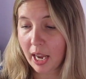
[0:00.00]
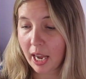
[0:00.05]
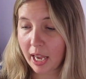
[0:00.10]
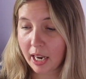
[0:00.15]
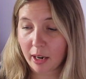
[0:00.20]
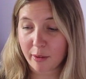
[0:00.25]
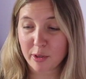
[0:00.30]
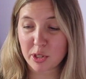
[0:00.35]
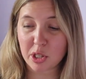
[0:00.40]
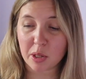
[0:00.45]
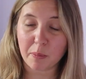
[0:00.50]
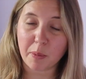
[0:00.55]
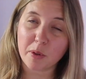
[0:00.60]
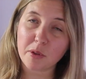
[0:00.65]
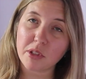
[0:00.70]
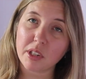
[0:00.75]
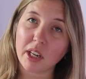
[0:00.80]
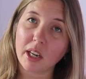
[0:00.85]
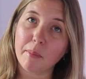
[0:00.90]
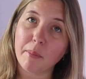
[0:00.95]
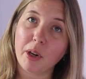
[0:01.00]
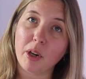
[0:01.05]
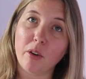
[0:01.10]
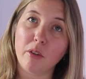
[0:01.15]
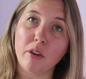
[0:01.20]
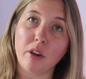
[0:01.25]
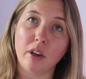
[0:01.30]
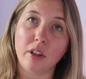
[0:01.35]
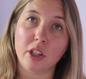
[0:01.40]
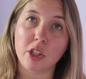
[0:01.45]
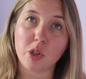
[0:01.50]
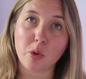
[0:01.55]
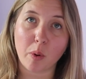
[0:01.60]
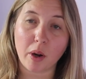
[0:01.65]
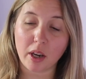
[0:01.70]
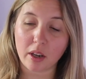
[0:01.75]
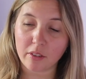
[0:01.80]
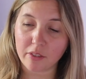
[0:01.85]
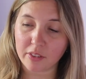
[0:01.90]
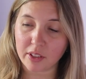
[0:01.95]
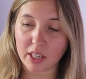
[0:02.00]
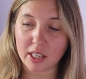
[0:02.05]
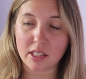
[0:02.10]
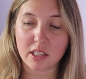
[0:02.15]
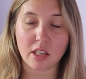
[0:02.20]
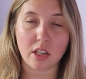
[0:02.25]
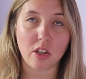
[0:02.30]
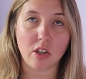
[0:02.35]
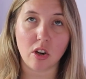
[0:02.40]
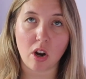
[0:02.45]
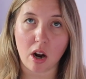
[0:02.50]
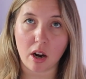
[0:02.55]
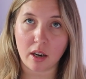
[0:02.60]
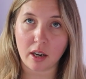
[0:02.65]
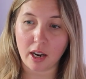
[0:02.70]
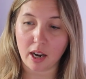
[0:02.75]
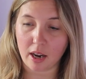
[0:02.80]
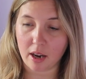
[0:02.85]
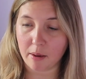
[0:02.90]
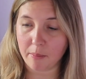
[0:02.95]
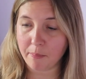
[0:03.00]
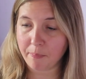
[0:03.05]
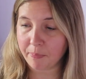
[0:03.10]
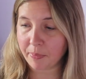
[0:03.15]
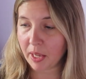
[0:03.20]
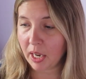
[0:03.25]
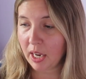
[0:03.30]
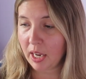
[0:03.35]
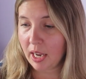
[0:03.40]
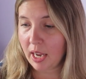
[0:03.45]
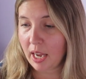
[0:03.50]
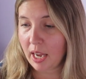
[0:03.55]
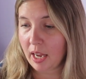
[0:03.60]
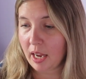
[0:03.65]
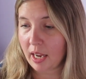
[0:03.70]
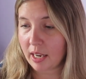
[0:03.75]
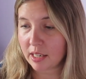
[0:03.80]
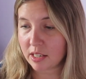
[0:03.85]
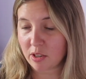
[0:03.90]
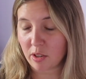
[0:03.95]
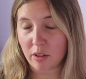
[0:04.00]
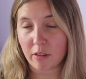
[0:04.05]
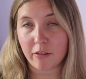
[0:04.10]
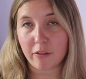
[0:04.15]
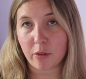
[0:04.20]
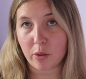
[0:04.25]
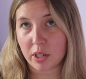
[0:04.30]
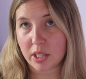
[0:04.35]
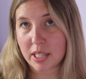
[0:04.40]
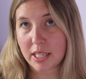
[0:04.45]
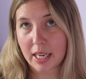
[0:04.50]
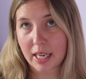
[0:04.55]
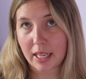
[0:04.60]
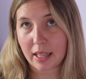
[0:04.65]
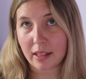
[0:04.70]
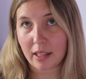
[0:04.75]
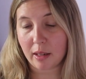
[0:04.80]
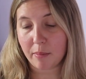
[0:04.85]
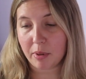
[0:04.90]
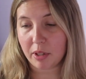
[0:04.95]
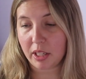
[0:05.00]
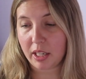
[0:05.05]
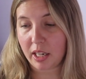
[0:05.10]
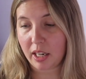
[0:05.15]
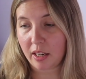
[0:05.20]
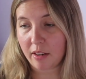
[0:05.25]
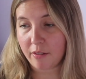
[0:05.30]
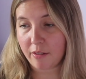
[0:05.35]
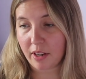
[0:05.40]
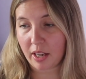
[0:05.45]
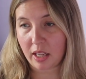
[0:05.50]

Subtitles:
And I was supposed to get my order on the 12th. It did not come until the 14th, I believe.